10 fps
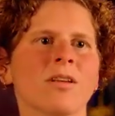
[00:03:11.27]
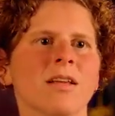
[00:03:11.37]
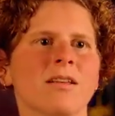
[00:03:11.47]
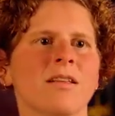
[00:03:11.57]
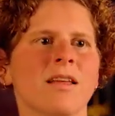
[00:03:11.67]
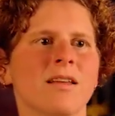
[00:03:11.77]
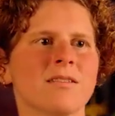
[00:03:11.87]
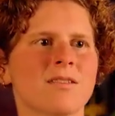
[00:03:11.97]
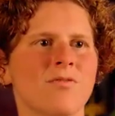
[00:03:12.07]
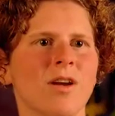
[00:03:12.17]

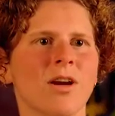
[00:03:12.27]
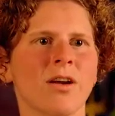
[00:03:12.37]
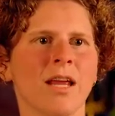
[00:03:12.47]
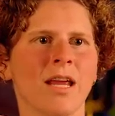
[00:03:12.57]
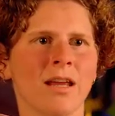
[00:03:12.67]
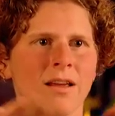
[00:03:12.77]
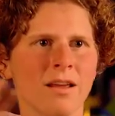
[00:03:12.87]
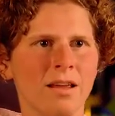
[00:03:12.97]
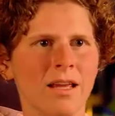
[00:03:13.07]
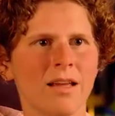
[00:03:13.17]
It's very,
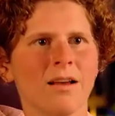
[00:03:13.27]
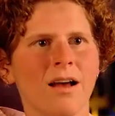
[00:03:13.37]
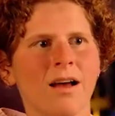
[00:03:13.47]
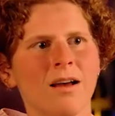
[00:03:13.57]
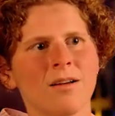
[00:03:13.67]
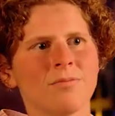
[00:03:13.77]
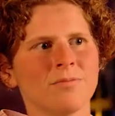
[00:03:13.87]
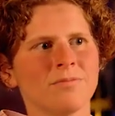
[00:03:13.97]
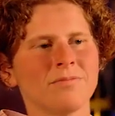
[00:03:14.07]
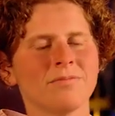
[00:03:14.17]
for
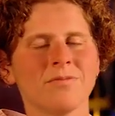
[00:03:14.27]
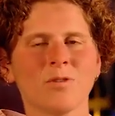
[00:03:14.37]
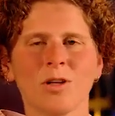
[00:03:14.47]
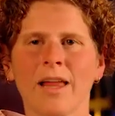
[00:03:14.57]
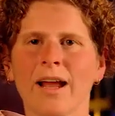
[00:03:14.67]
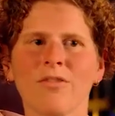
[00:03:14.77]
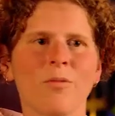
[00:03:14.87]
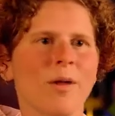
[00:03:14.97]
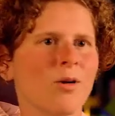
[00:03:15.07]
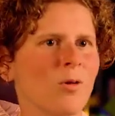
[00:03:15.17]
lack of a
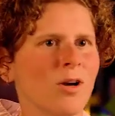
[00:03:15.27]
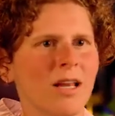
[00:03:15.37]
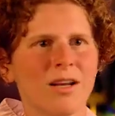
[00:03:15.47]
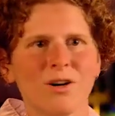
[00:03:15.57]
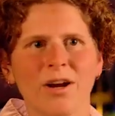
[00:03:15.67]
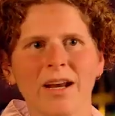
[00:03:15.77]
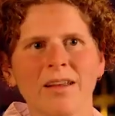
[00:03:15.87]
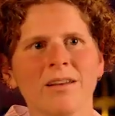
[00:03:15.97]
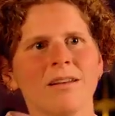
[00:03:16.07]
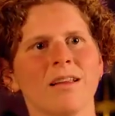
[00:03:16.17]
better word,
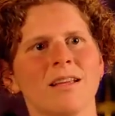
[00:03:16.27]
integrated.